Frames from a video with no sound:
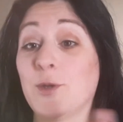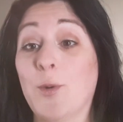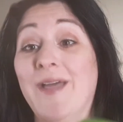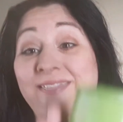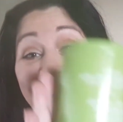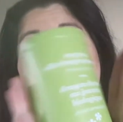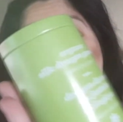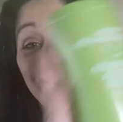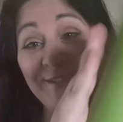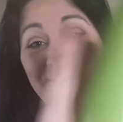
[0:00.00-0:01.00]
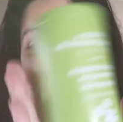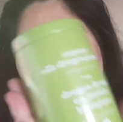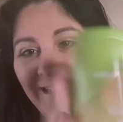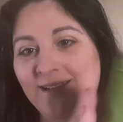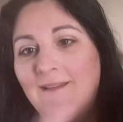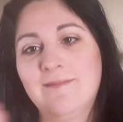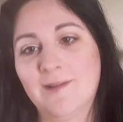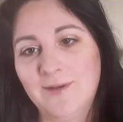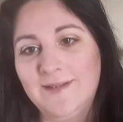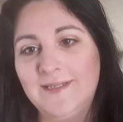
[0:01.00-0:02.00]
So this one's green, and the
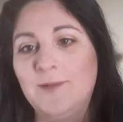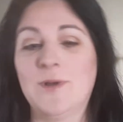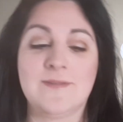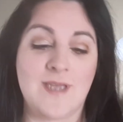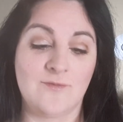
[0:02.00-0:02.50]
green tea ones